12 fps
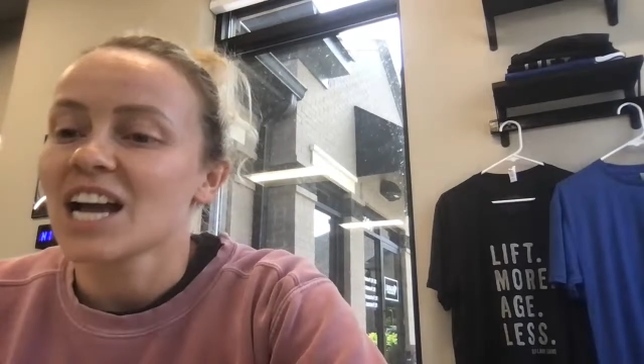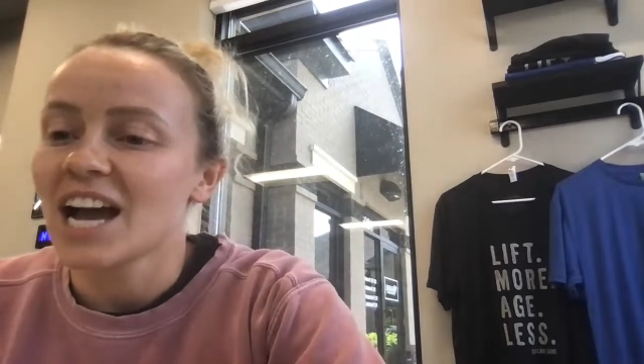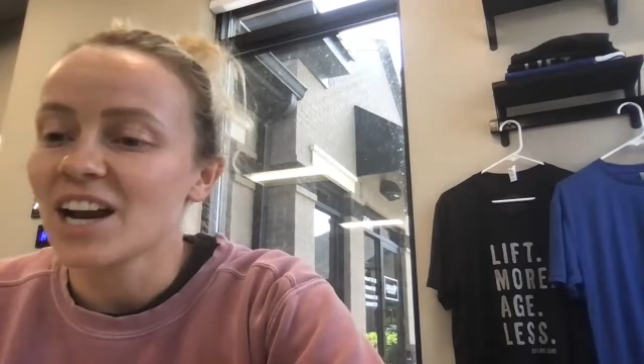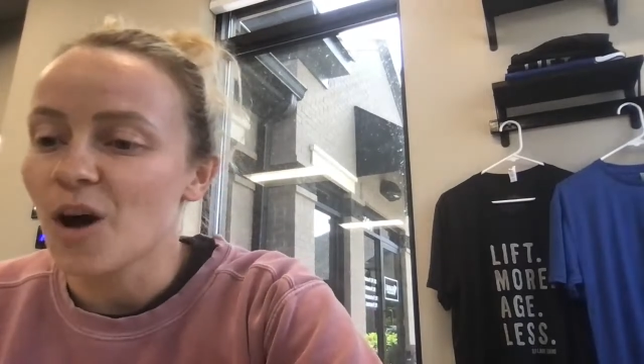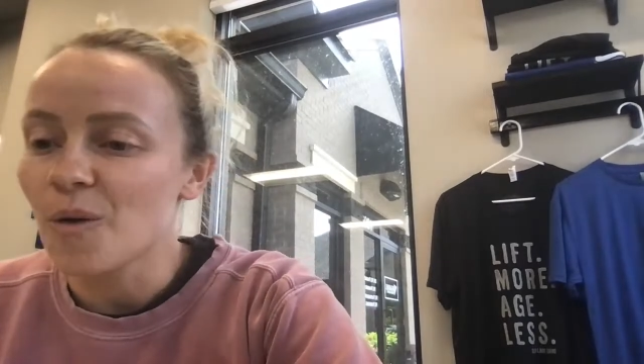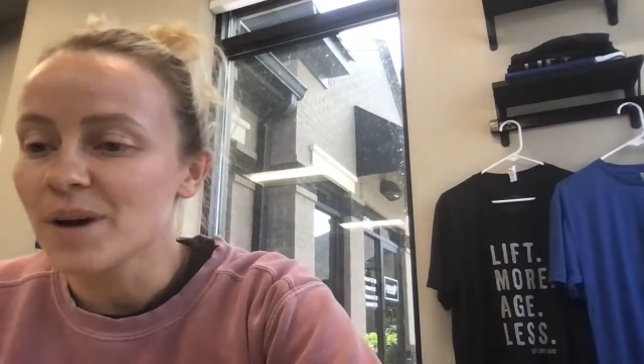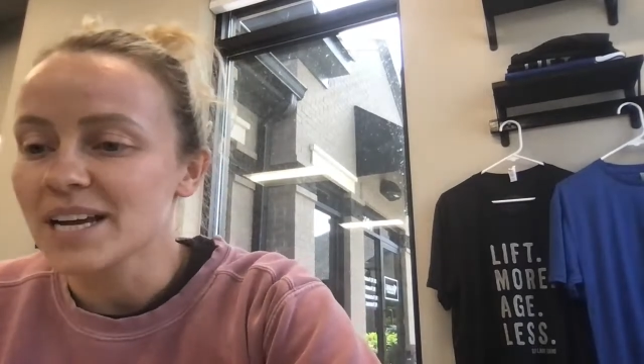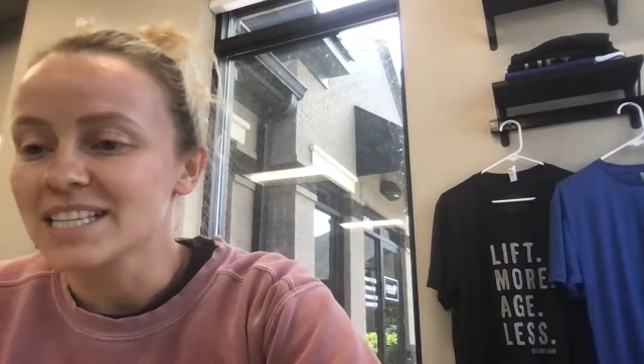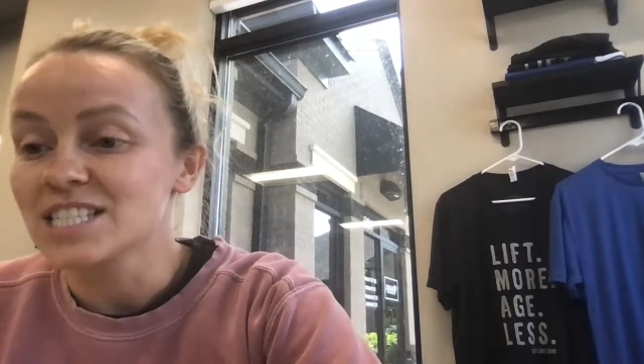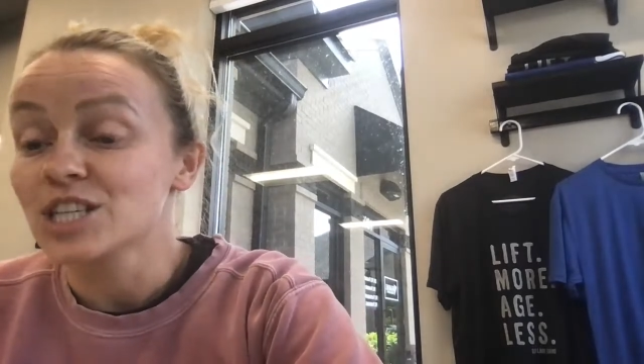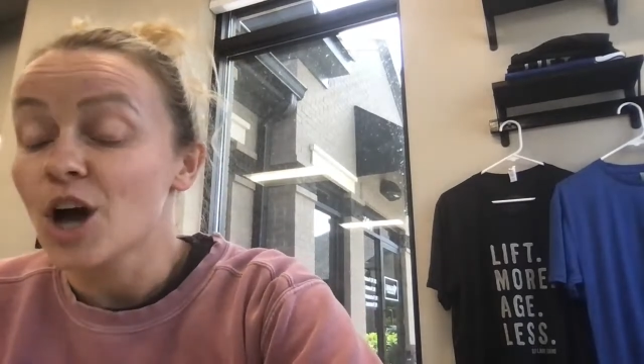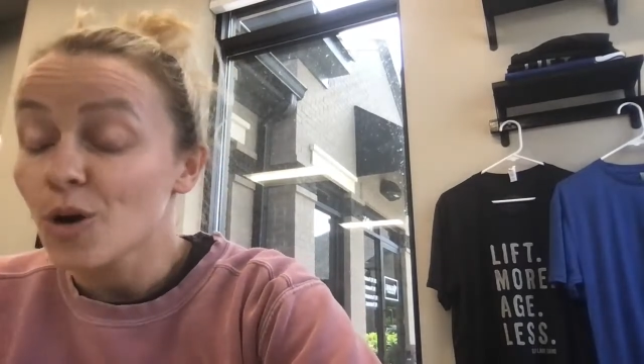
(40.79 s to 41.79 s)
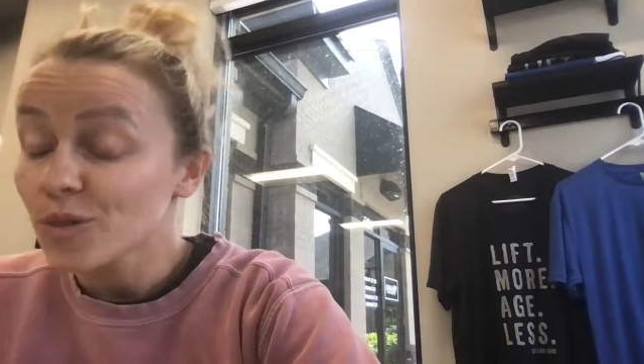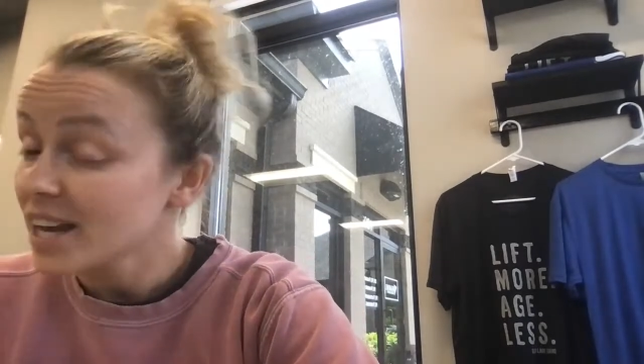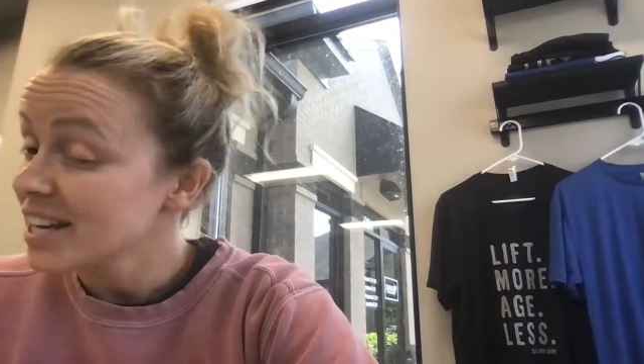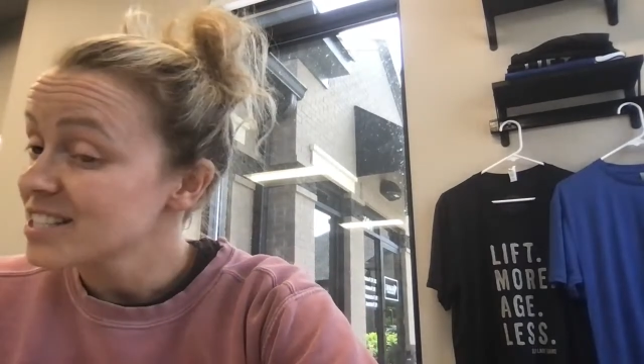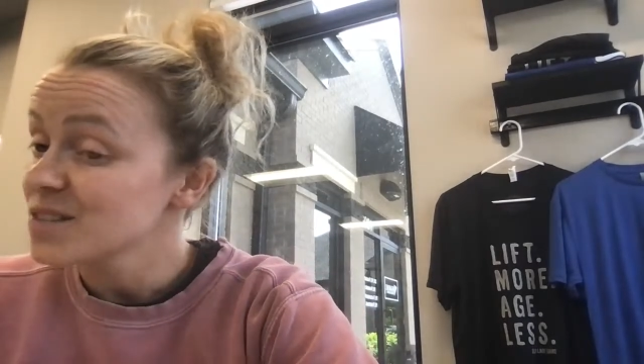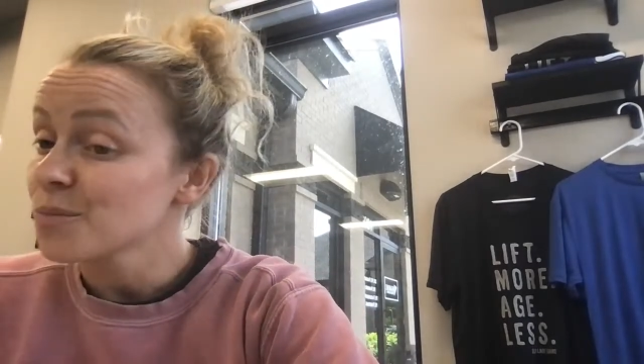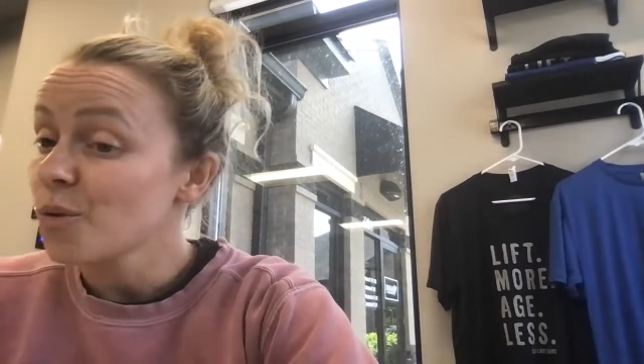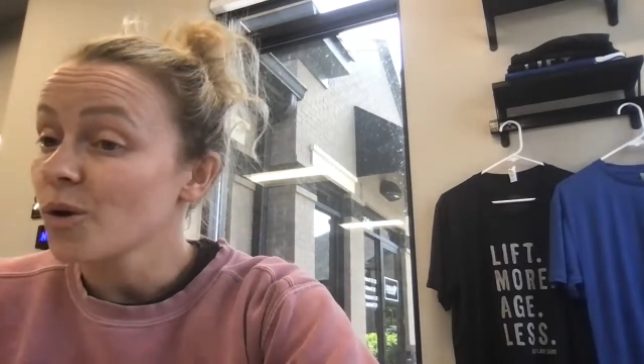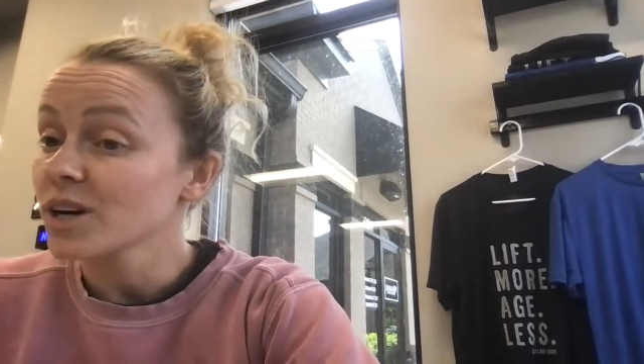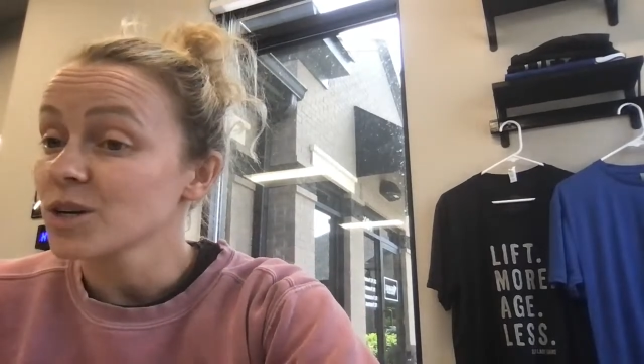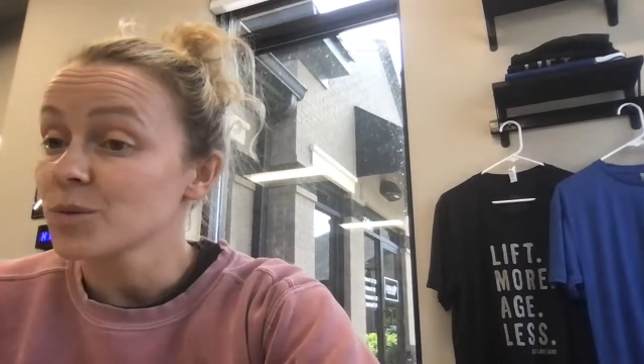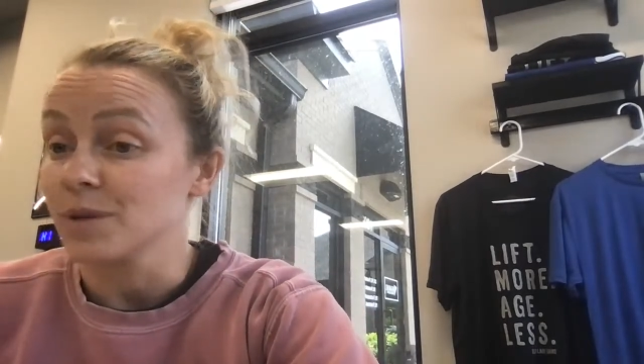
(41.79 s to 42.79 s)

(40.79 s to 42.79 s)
of always know that it's important,